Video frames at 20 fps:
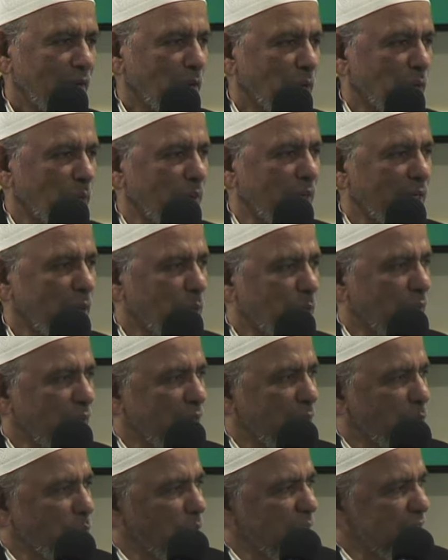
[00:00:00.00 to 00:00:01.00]
We,
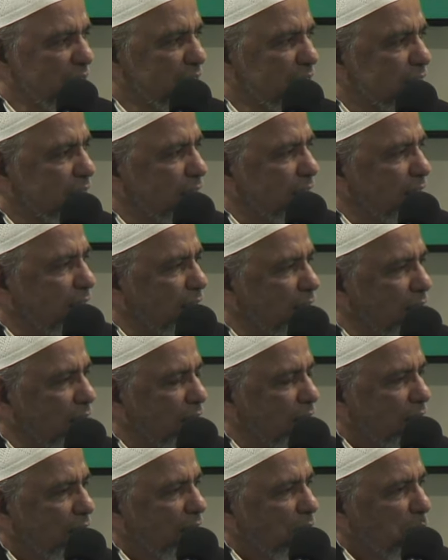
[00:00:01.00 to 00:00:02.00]
we, we
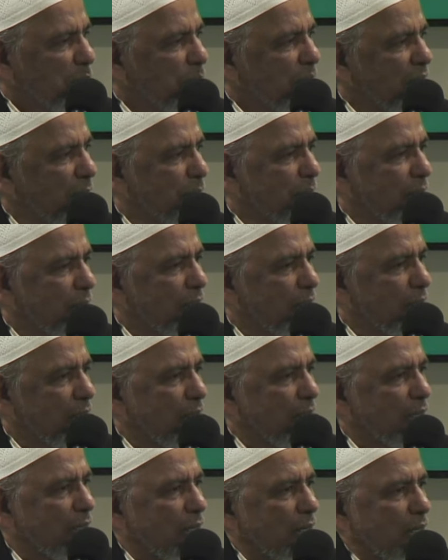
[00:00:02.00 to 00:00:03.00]
see
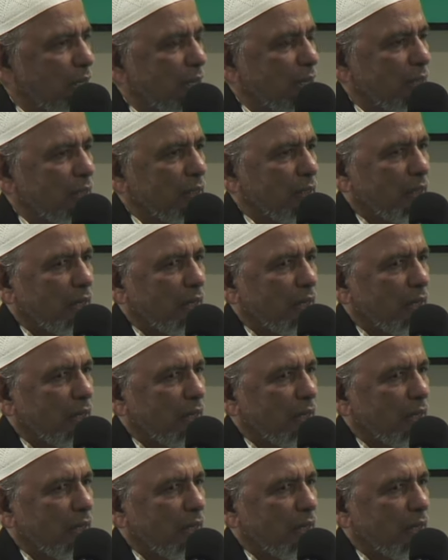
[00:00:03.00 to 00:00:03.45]
people,